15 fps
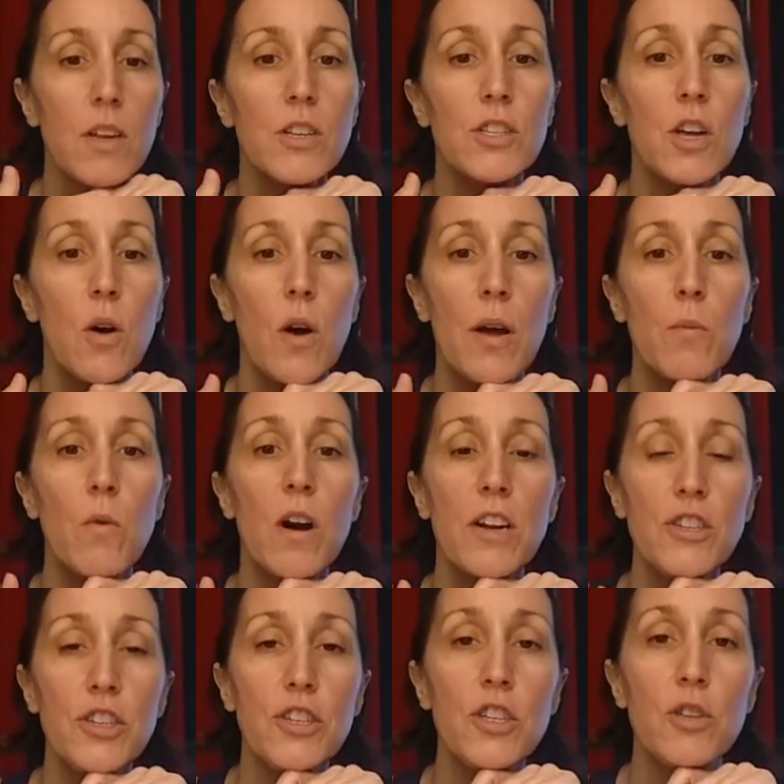So I
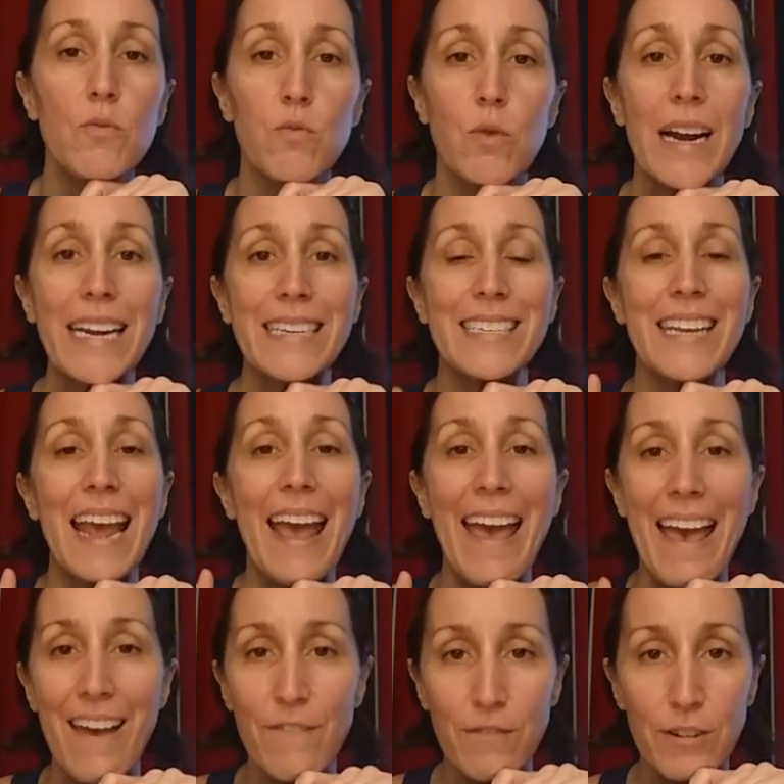want you to write
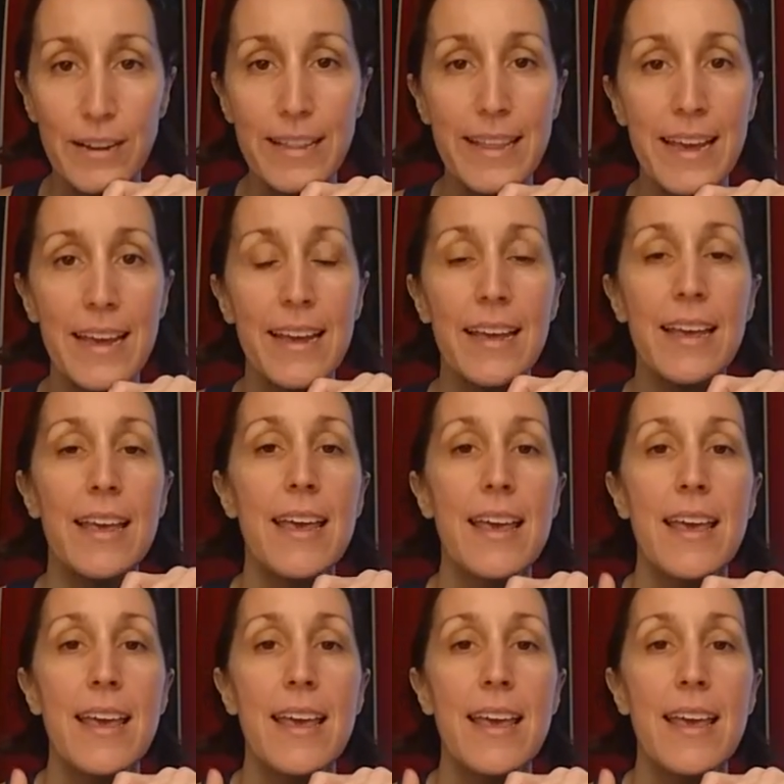everything